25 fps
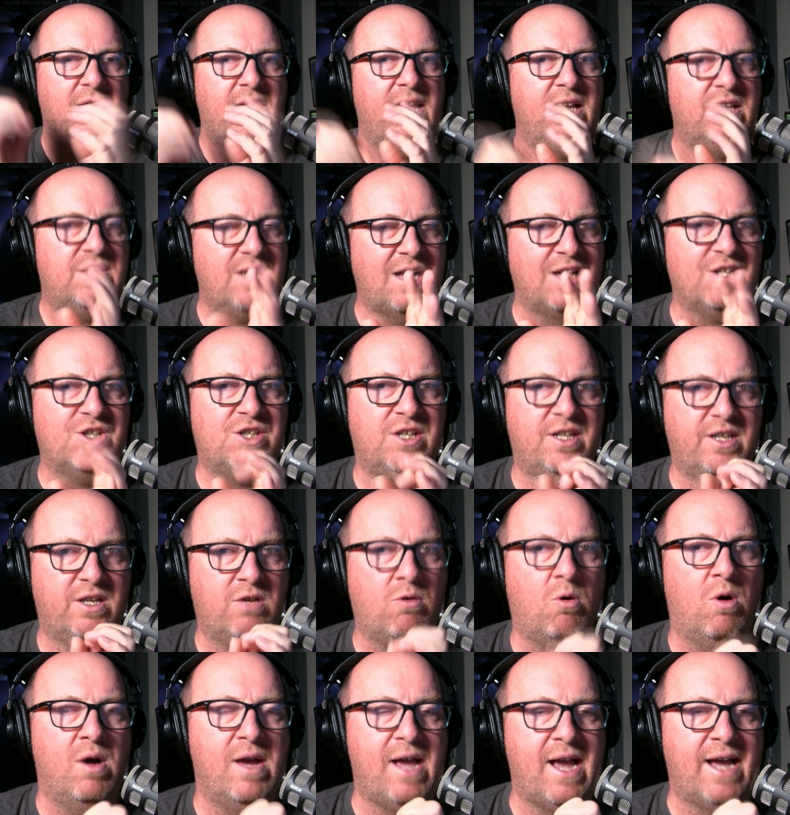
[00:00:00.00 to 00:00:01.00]
It's actually
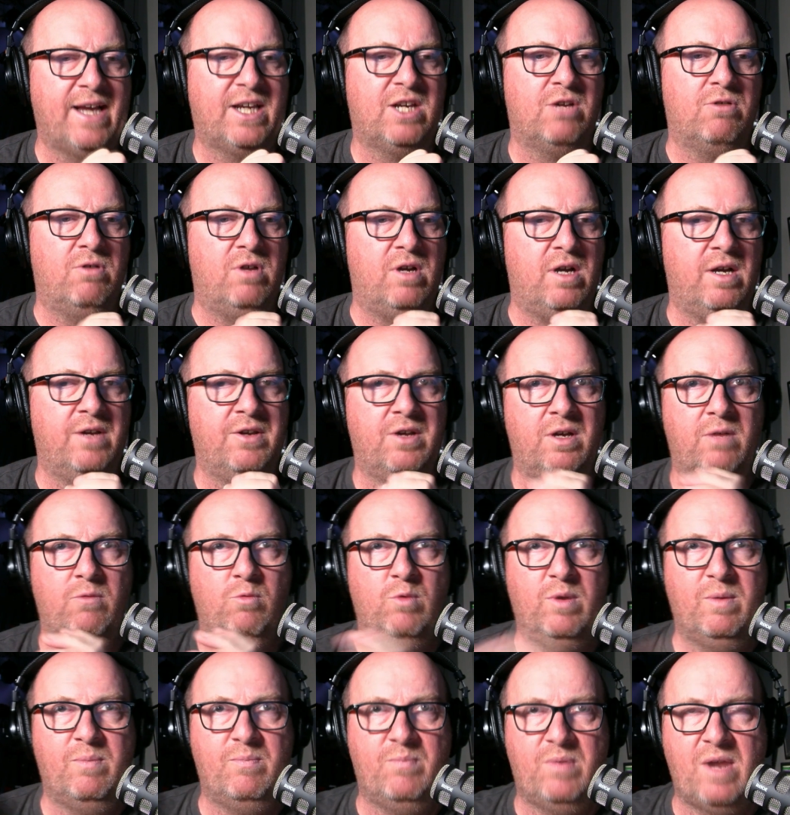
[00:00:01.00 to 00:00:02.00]
quite accurate, and uh, we've